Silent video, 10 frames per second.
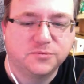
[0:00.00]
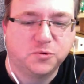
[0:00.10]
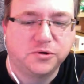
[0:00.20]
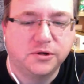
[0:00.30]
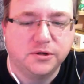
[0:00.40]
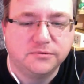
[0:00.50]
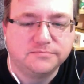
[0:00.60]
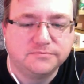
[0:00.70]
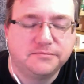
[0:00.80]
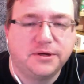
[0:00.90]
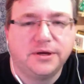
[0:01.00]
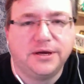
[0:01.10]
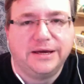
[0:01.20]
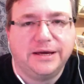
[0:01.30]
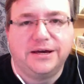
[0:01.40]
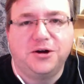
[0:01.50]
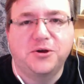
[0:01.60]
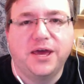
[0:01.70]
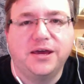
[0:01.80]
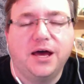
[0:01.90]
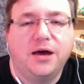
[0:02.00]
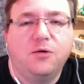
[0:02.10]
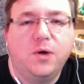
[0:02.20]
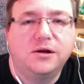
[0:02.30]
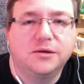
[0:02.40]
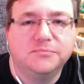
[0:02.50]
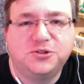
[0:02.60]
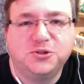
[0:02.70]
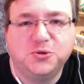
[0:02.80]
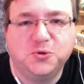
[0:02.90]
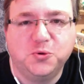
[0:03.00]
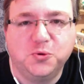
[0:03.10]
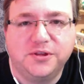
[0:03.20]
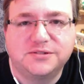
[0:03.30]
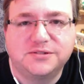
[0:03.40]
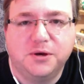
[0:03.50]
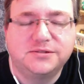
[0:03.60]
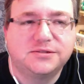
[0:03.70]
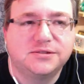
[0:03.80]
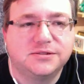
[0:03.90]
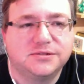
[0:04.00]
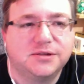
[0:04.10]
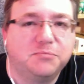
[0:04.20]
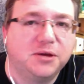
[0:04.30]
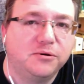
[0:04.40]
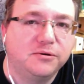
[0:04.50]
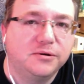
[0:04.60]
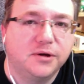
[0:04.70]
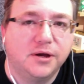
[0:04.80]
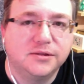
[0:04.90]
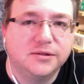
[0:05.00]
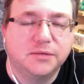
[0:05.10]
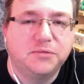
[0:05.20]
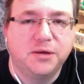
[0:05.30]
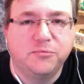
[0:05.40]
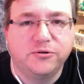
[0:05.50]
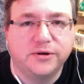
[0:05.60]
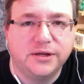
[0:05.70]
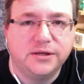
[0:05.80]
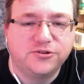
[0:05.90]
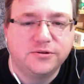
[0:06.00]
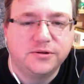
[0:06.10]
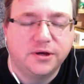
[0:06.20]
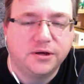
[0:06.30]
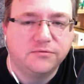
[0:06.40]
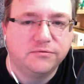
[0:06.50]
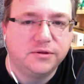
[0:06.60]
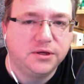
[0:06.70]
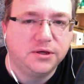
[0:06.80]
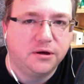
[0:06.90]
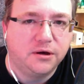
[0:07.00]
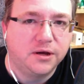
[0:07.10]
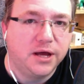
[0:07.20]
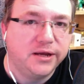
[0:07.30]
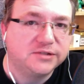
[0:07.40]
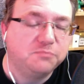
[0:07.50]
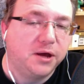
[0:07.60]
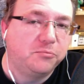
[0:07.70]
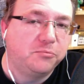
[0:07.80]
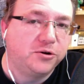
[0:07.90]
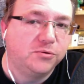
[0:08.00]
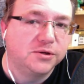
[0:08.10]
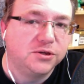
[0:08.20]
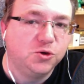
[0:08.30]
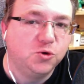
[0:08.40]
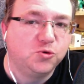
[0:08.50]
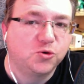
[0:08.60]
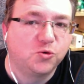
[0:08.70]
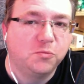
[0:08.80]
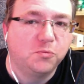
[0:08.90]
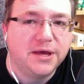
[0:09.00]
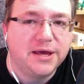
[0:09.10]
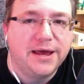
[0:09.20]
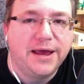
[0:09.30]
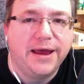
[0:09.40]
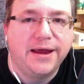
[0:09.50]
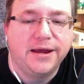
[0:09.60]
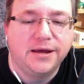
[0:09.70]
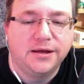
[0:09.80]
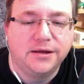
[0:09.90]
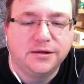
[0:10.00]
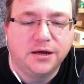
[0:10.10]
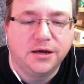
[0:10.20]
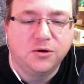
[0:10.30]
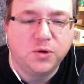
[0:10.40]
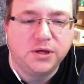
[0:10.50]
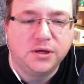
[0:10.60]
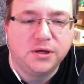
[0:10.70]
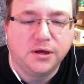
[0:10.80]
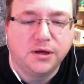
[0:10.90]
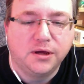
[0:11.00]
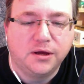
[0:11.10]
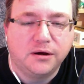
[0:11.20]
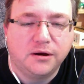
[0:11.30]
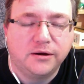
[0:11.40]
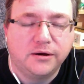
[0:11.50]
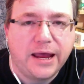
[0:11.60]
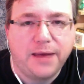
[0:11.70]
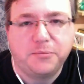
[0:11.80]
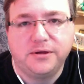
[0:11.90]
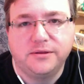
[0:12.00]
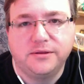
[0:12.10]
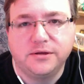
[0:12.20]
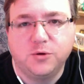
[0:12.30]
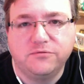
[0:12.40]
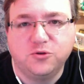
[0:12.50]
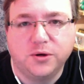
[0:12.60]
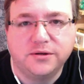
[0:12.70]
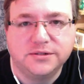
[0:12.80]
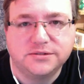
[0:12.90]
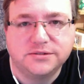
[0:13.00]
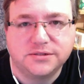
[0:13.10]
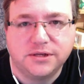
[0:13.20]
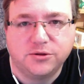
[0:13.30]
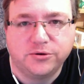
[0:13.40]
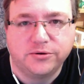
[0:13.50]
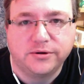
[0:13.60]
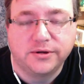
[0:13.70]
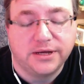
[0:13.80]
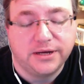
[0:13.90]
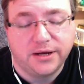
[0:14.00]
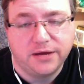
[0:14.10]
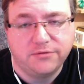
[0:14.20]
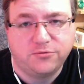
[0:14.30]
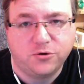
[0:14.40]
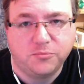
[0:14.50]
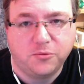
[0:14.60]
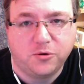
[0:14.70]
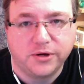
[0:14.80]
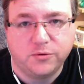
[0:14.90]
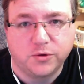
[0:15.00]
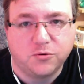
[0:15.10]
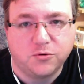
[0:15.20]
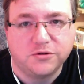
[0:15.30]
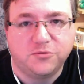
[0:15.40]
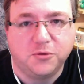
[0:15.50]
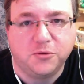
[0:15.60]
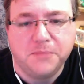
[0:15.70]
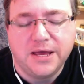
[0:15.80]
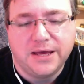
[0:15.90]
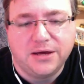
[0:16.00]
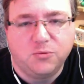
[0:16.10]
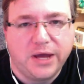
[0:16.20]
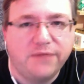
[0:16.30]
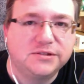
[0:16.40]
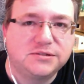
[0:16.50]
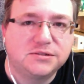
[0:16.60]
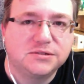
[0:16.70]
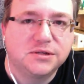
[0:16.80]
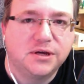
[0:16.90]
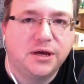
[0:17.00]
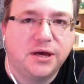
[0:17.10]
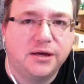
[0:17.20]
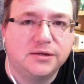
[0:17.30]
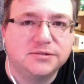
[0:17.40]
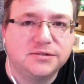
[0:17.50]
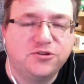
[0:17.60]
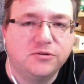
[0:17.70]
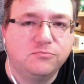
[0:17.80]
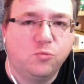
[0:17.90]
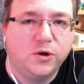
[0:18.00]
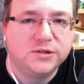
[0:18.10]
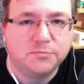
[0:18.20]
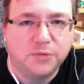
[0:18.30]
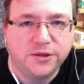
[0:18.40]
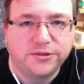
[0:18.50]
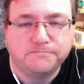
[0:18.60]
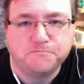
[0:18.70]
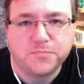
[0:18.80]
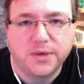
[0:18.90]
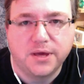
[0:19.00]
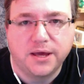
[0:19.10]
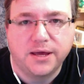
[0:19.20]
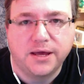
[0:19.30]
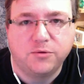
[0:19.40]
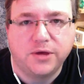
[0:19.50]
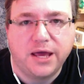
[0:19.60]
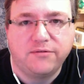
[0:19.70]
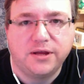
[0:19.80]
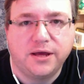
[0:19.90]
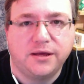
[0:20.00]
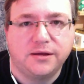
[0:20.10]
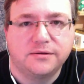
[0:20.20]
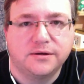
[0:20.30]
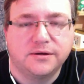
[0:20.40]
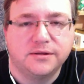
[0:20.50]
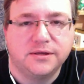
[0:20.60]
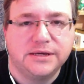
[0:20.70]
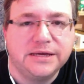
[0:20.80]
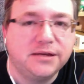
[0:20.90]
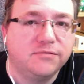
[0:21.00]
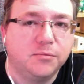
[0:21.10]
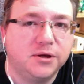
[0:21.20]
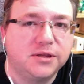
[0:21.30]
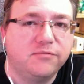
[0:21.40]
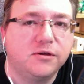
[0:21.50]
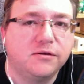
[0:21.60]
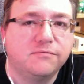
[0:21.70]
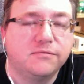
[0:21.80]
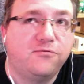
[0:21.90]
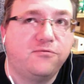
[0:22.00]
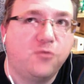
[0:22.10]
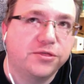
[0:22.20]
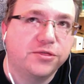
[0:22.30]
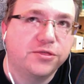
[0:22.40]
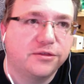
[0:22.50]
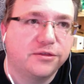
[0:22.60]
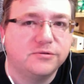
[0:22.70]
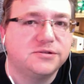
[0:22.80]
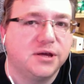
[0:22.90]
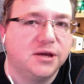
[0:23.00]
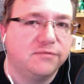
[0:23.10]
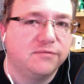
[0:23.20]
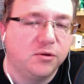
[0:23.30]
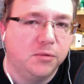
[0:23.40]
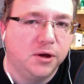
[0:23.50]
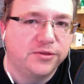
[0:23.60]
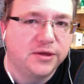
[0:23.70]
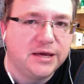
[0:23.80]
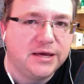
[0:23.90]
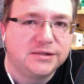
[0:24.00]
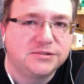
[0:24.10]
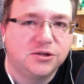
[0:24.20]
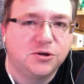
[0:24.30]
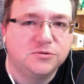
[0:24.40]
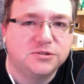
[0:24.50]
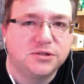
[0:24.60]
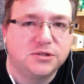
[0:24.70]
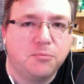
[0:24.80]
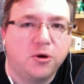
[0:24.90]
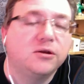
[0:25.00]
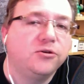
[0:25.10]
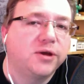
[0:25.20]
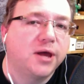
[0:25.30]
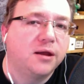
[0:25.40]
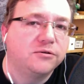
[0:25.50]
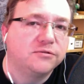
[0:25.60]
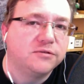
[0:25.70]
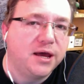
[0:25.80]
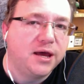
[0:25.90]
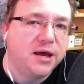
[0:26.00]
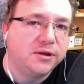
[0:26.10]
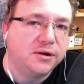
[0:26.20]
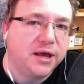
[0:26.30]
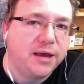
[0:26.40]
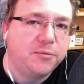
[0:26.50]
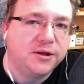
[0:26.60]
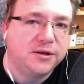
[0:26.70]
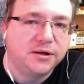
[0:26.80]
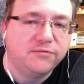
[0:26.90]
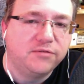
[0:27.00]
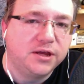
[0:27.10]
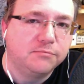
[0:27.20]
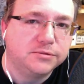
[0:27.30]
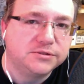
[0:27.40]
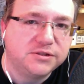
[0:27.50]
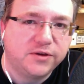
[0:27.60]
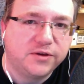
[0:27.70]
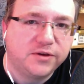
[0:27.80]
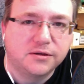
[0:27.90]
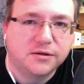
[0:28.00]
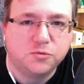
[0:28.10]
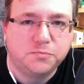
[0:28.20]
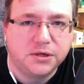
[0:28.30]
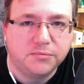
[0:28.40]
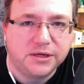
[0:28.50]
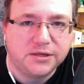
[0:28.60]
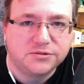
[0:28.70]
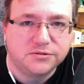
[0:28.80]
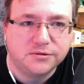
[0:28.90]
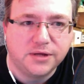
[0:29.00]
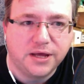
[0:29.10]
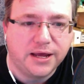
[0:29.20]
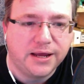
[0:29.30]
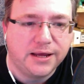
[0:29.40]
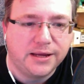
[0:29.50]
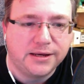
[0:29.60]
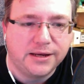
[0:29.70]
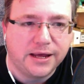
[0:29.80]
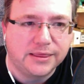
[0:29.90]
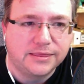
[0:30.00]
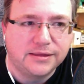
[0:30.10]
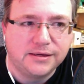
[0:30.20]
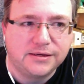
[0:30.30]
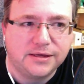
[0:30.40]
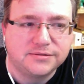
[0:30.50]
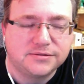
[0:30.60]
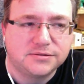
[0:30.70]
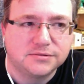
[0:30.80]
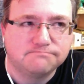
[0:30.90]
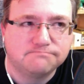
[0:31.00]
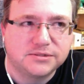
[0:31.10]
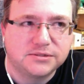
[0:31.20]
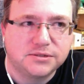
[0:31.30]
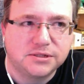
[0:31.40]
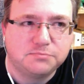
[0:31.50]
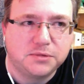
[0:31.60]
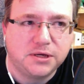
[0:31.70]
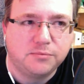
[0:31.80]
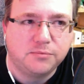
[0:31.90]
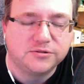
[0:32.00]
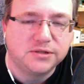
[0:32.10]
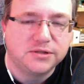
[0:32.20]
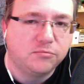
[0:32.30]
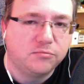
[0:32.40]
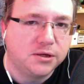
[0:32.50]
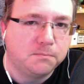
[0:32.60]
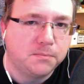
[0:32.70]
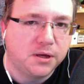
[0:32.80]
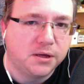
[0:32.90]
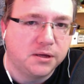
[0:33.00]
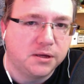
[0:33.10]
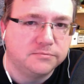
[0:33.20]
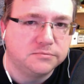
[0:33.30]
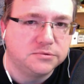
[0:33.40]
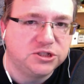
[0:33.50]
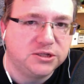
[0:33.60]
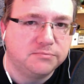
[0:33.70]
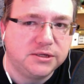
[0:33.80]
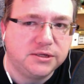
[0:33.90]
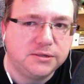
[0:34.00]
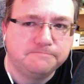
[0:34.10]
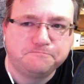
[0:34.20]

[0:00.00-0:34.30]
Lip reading: We're good. Okay, welcome to this month's, this is September, the September edition of the Online XMod Pro user group. And we are happy that you have joined us, either in live form or in recorded form. We have this session once a month, and we have it at the end of the month, every fourth Thursday of every month. So just mark it on your calendars now, and it'll happen at 11 a.m. Pacific, 2 p.m. Eastern, and I think that's 6 p.m. or 7 p.m. GMT.